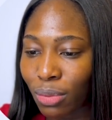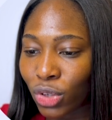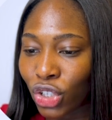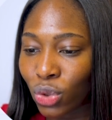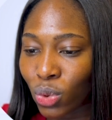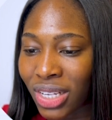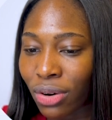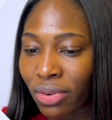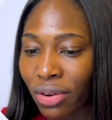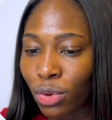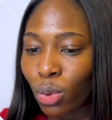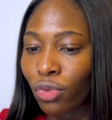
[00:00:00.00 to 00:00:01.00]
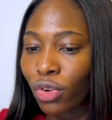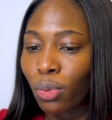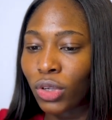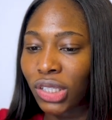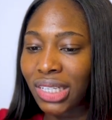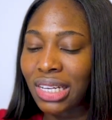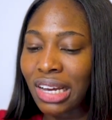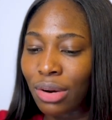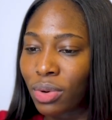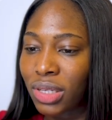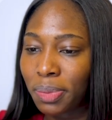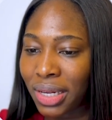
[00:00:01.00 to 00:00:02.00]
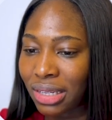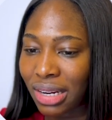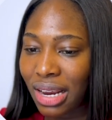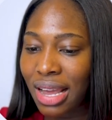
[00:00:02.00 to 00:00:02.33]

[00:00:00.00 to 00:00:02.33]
which shows an overview of your projected annual spending.